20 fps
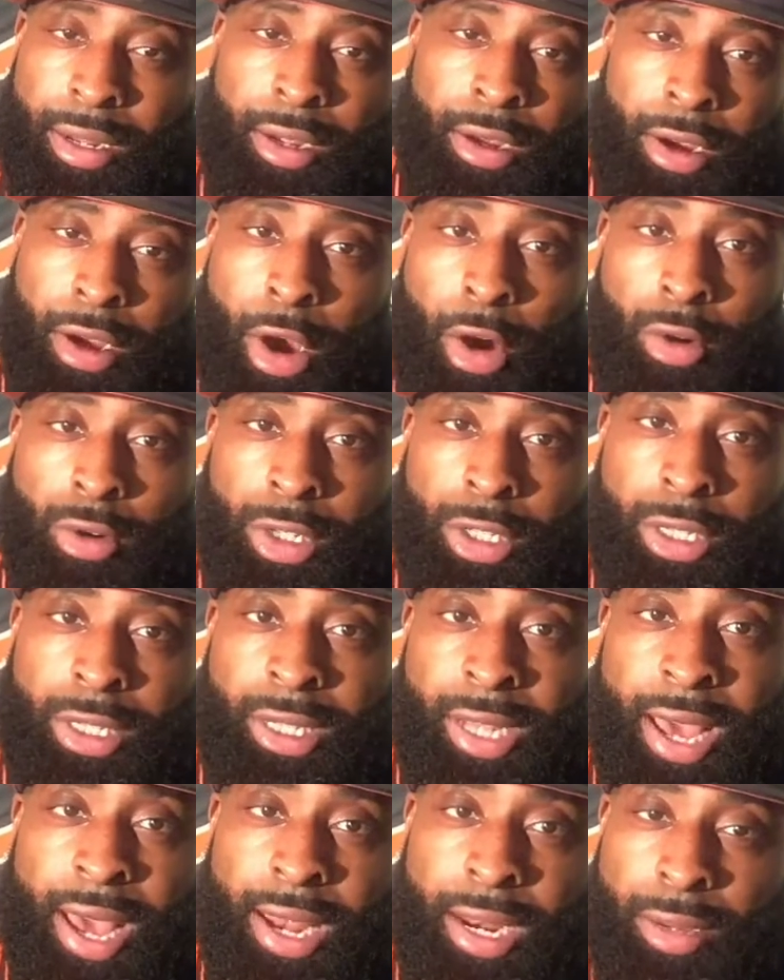coach
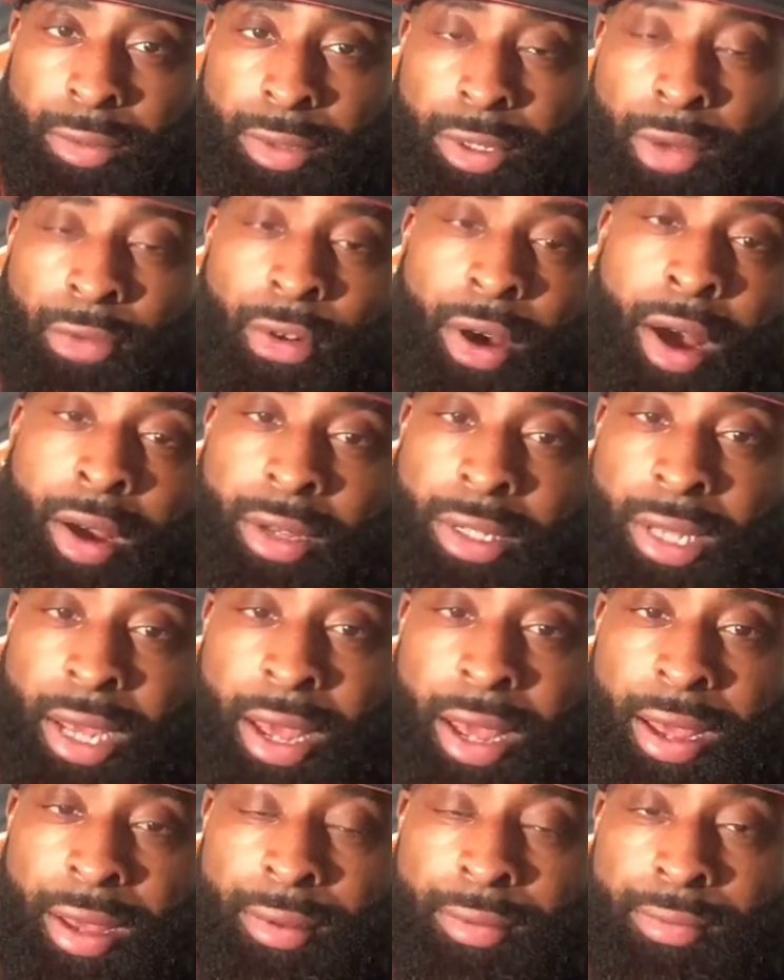tandems of all
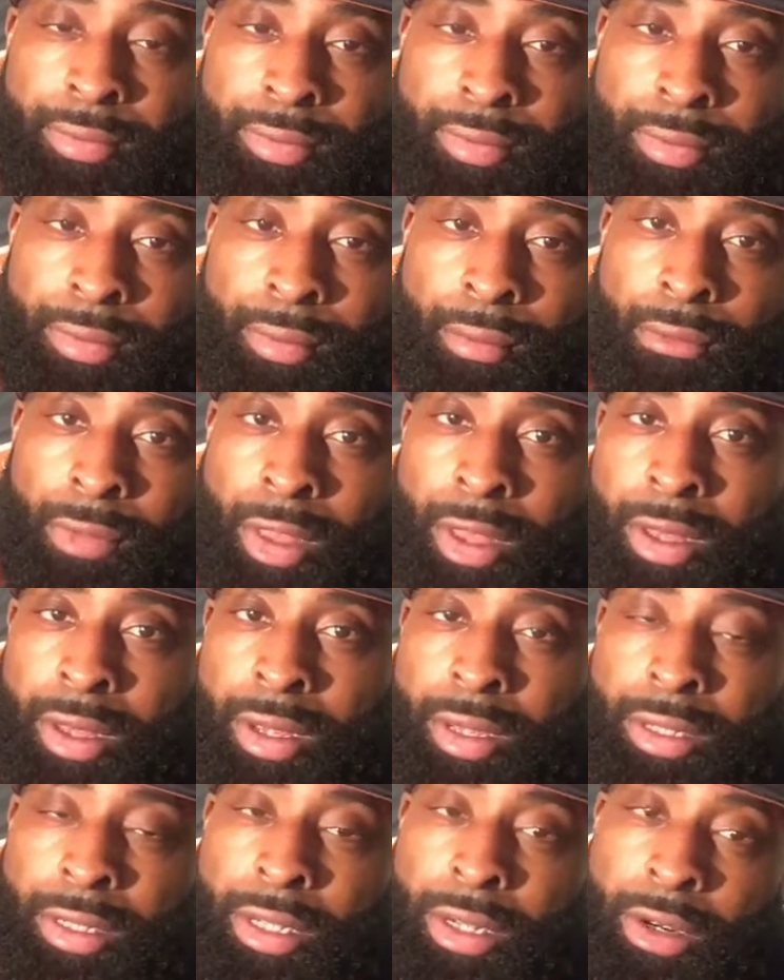time.
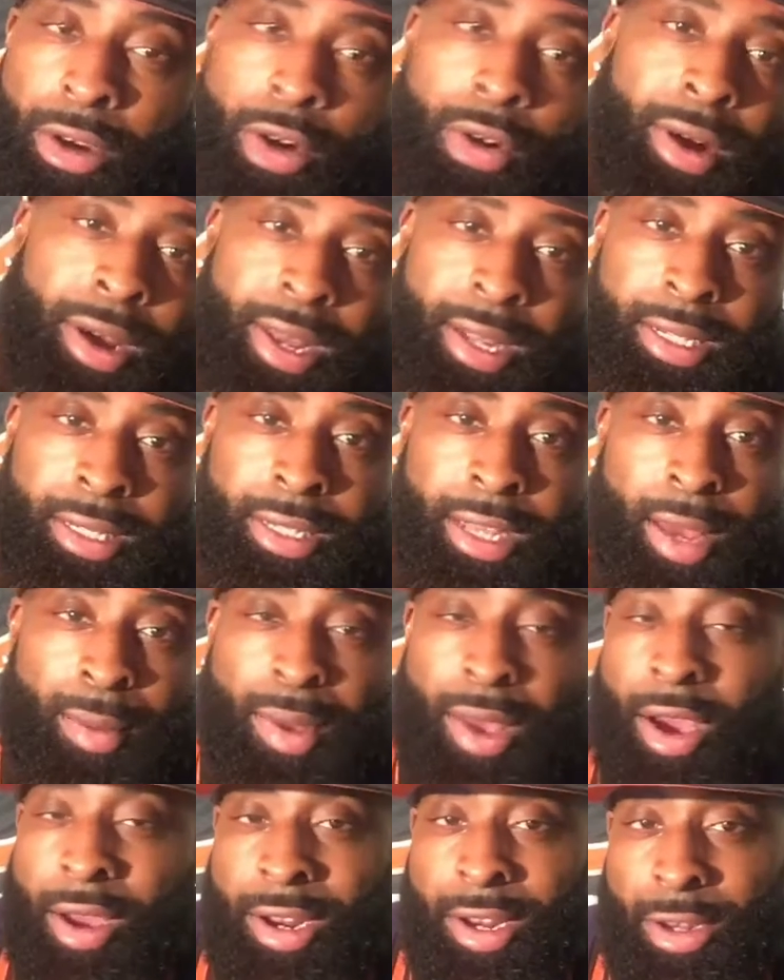To go against
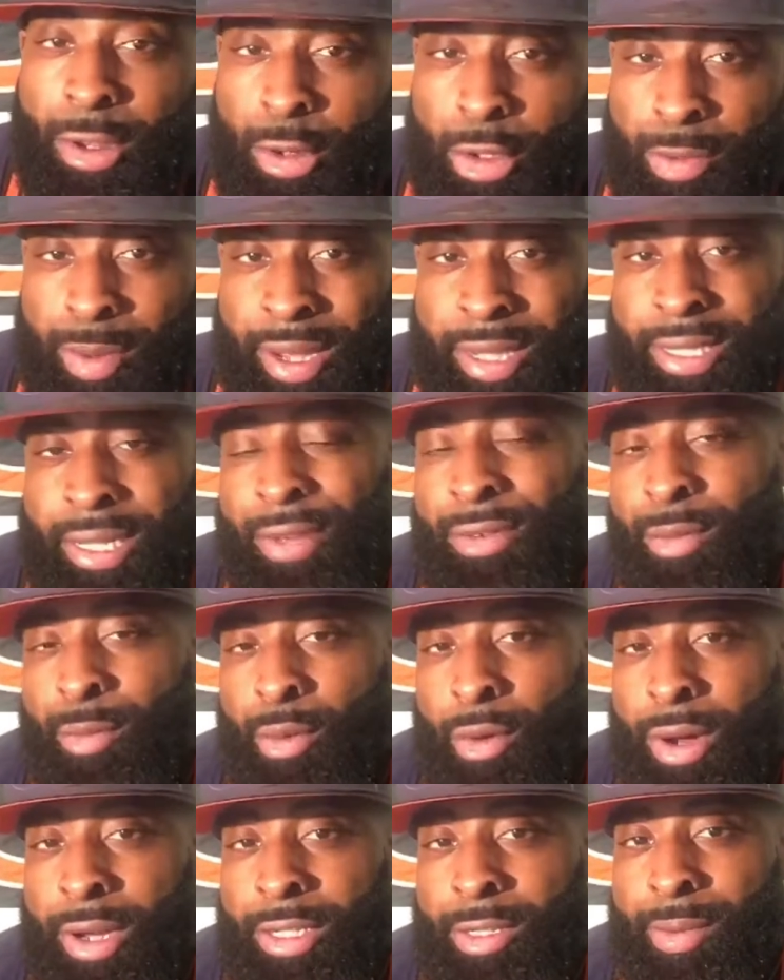them and only lose by 7
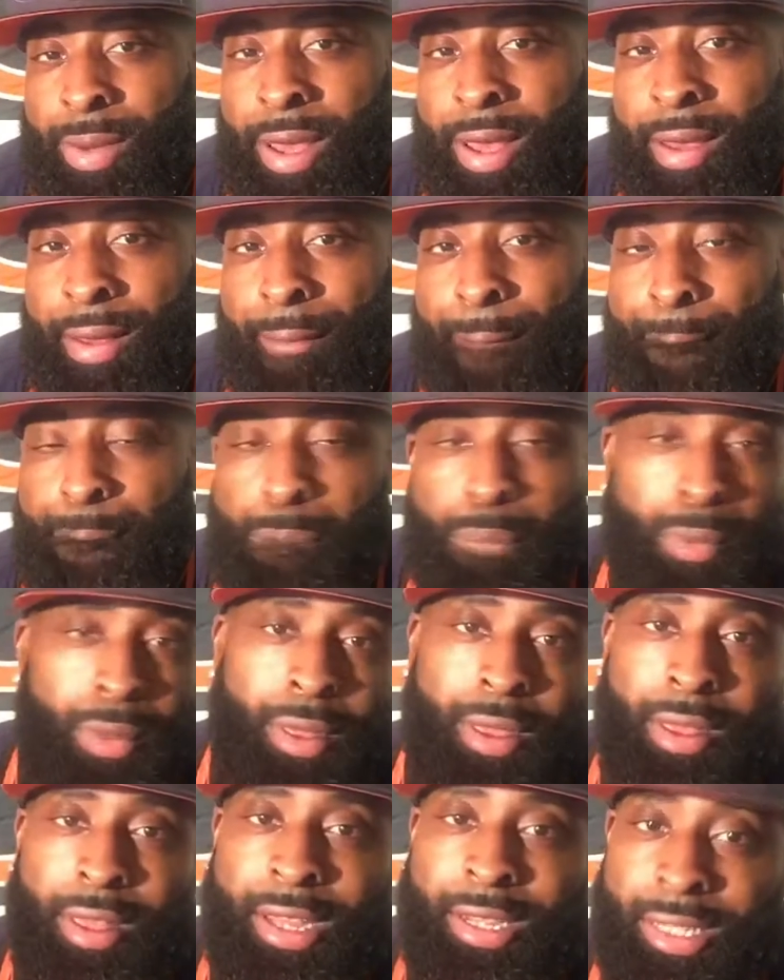points, man,
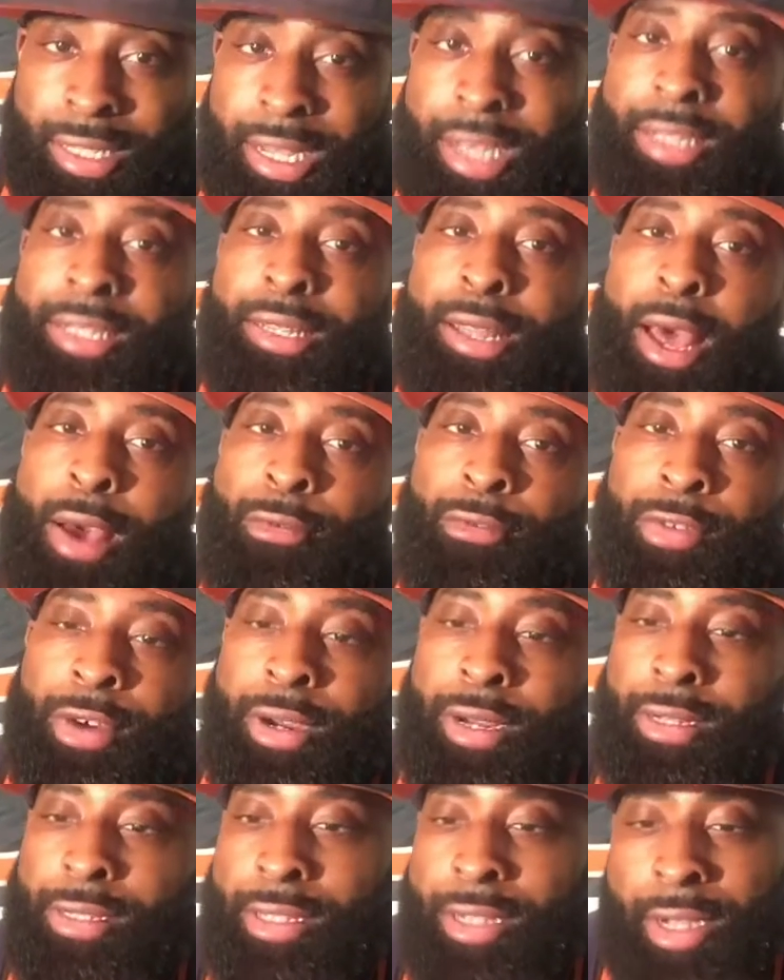that says a lot
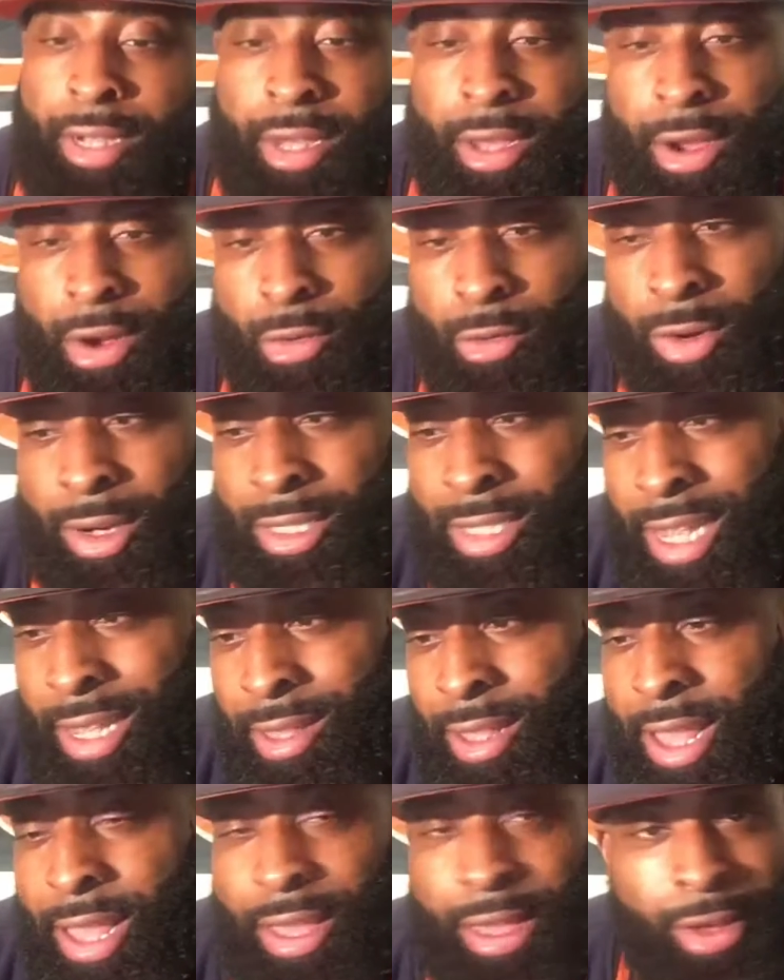for us. Which I
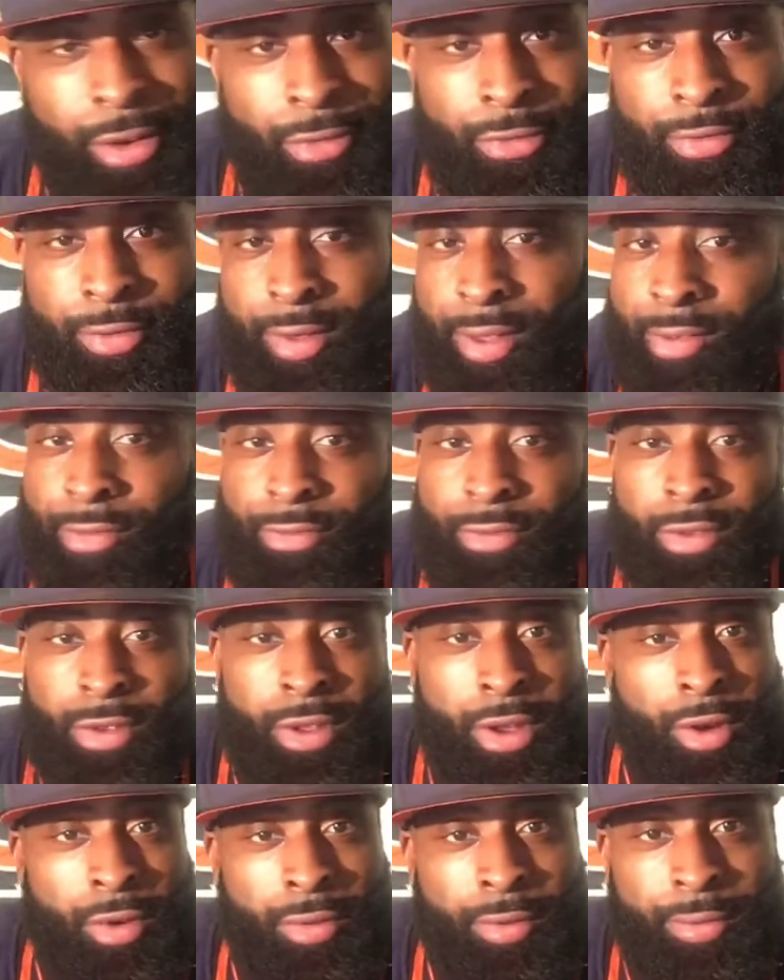think if
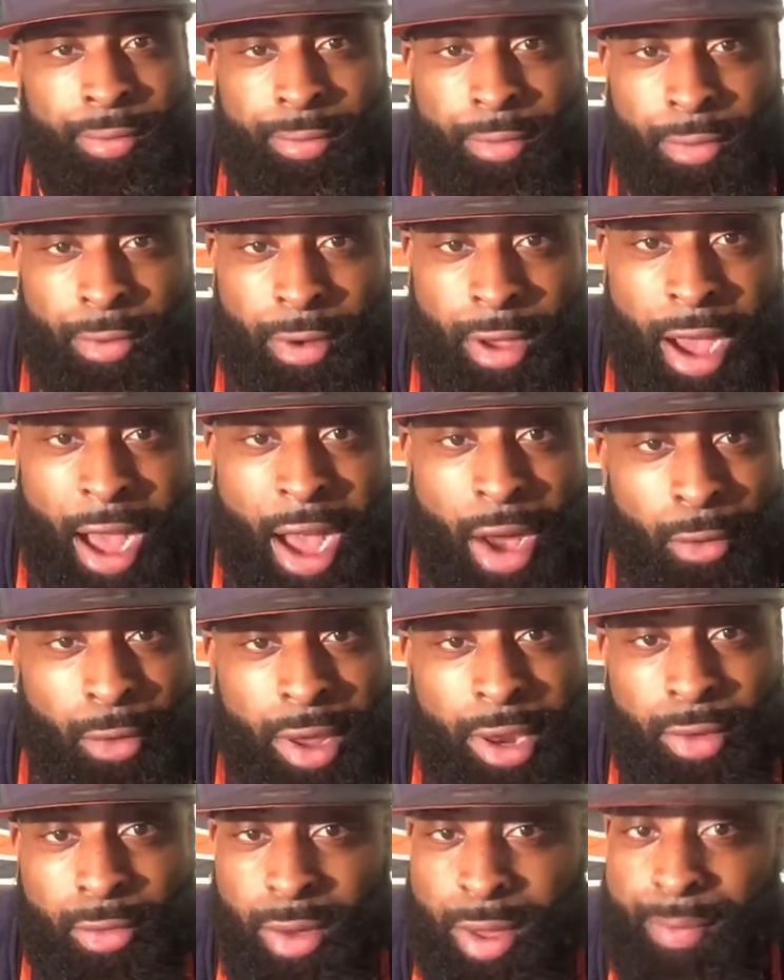you know, God
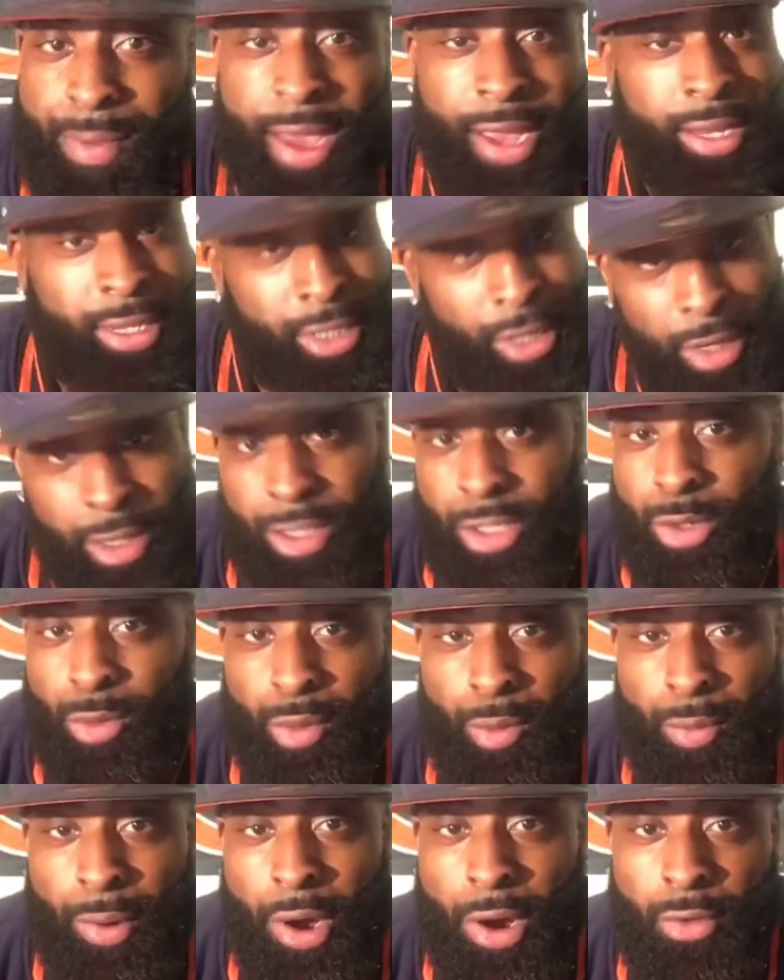willing, we make it to the
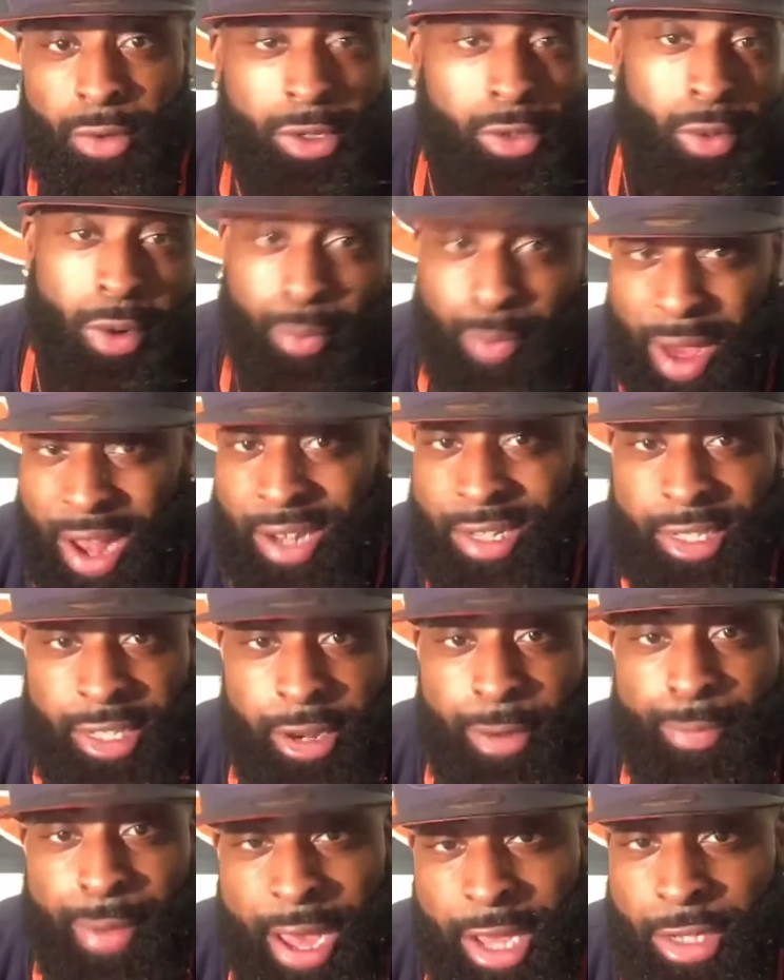Super Bowl, which we'll probably
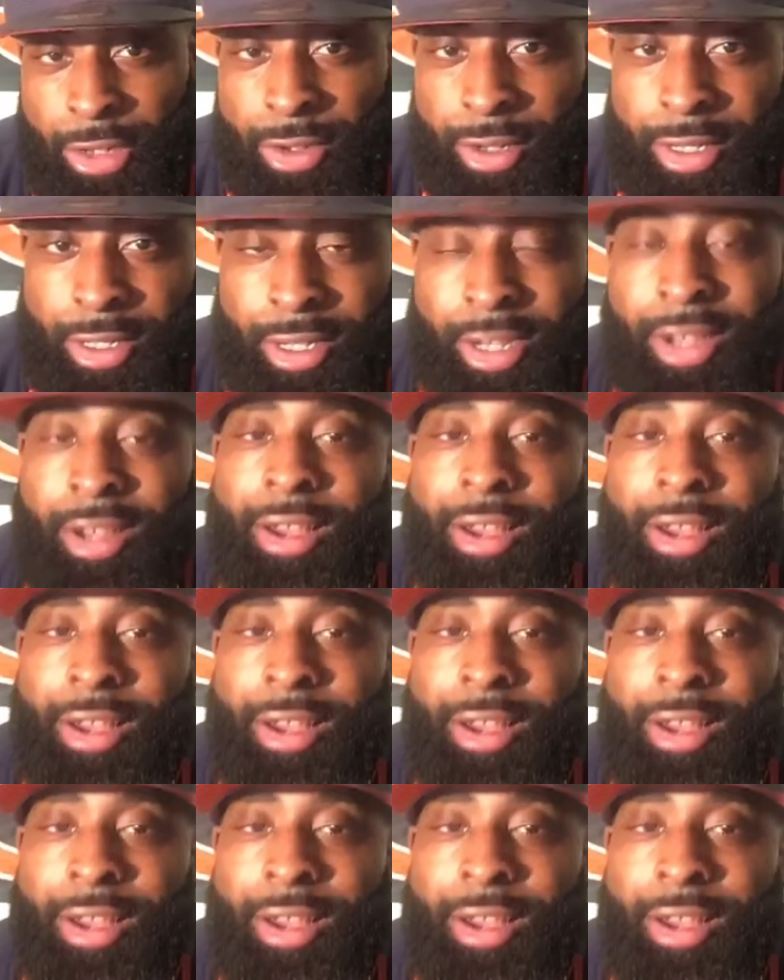see the Patriots,